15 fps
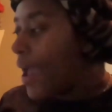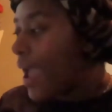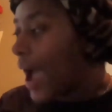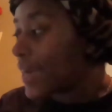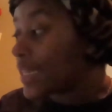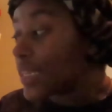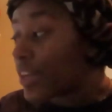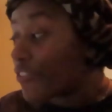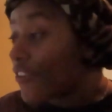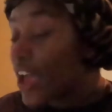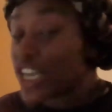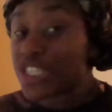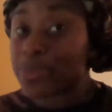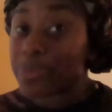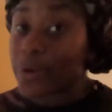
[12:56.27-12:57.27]
I did a
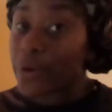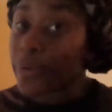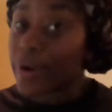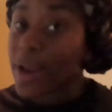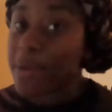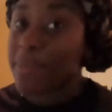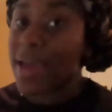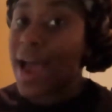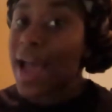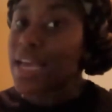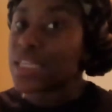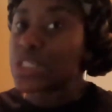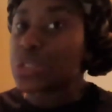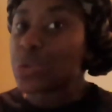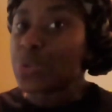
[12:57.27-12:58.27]
fashion program in
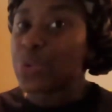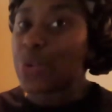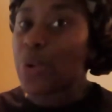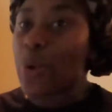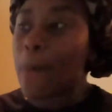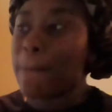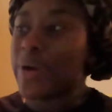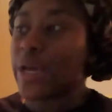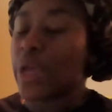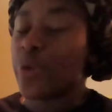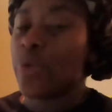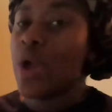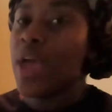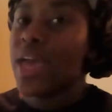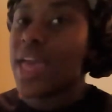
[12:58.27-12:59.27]
high school, but
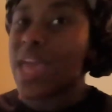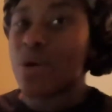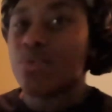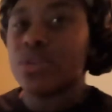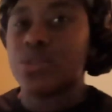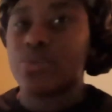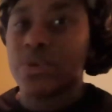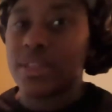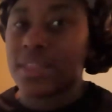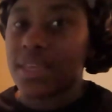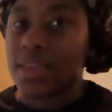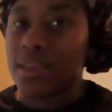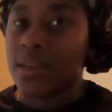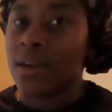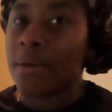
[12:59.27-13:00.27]
it was
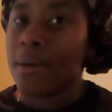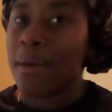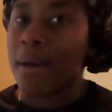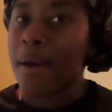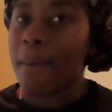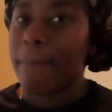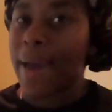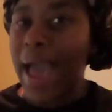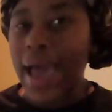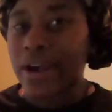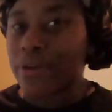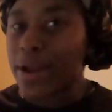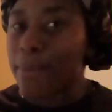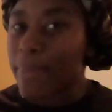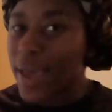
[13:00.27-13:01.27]
really
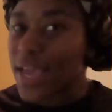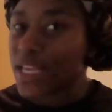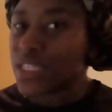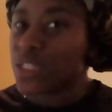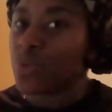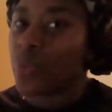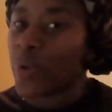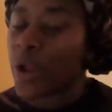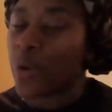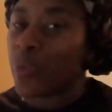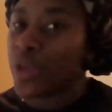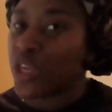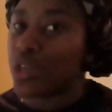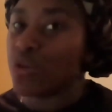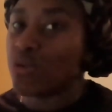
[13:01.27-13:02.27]
pattern based where
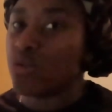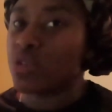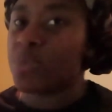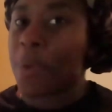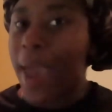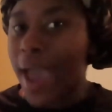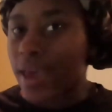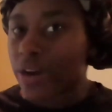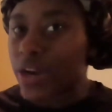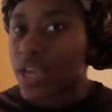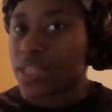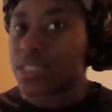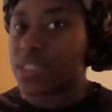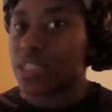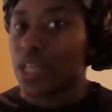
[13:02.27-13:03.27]
we use
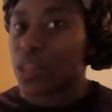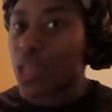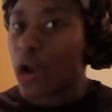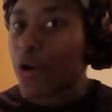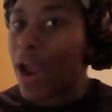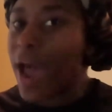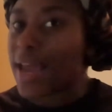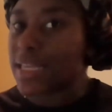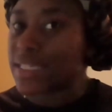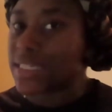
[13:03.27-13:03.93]
patterns to learn how to